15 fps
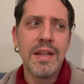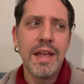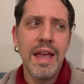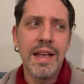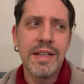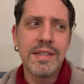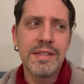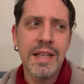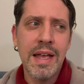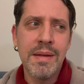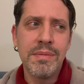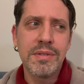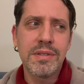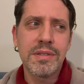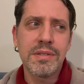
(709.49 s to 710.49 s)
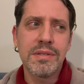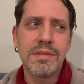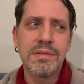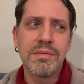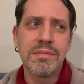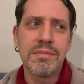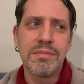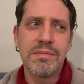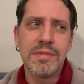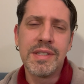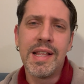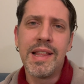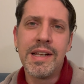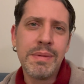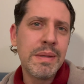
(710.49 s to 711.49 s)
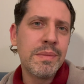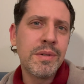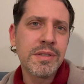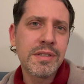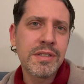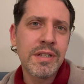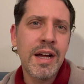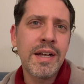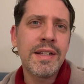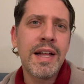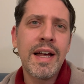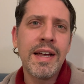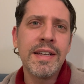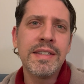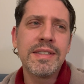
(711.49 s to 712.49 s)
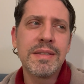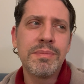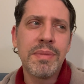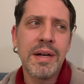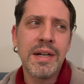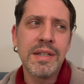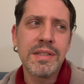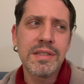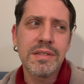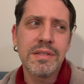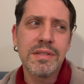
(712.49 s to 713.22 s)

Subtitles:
except it's a little bit more stylized. But